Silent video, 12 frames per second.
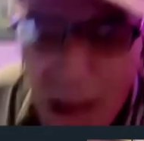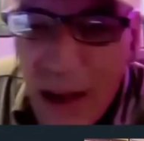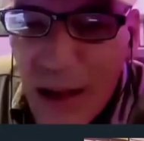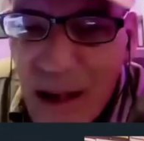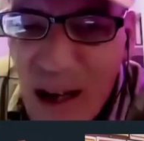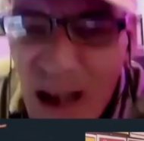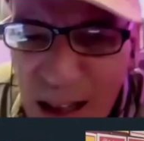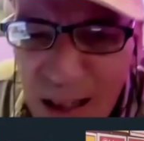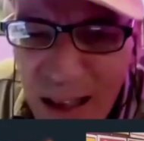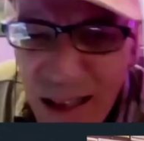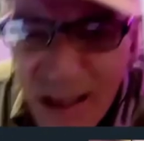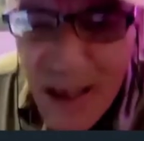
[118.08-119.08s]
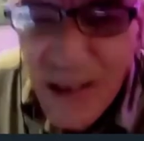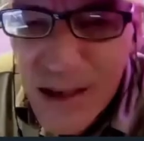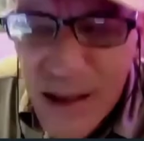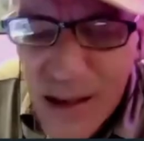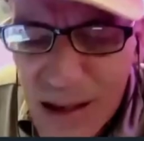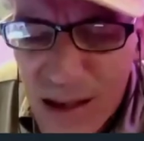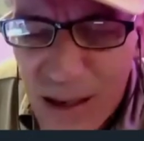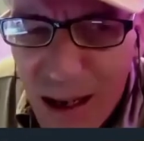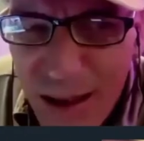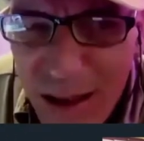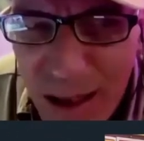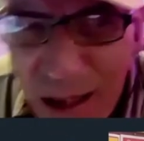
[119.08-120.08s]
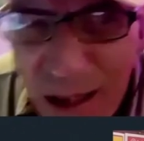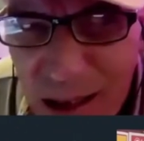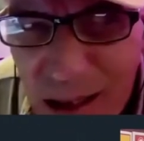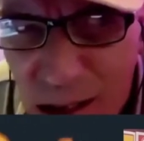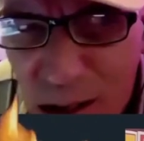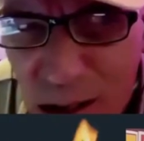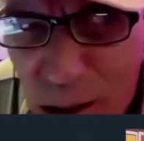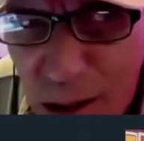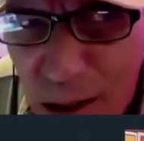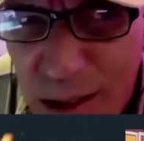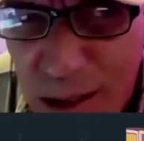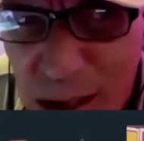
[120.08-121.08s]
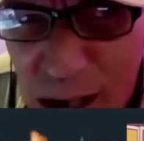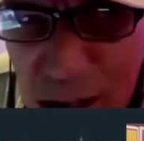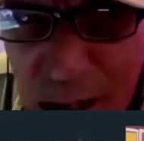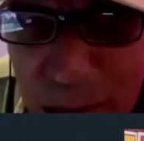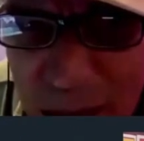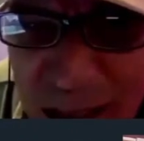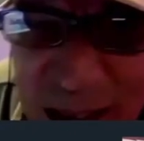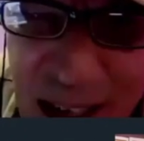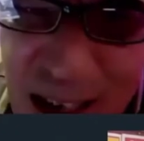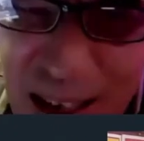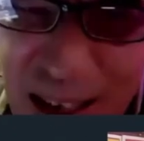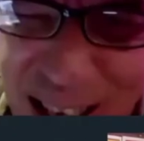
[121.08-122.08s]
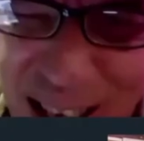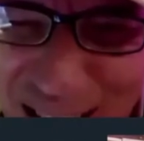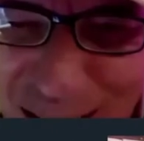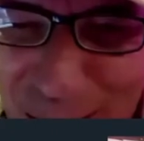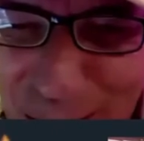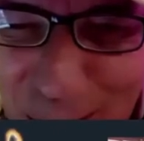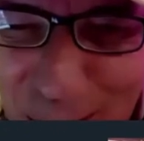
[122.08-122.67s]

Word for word: Yeah, I think that's I think that's a sort of a stoner mentality. If you know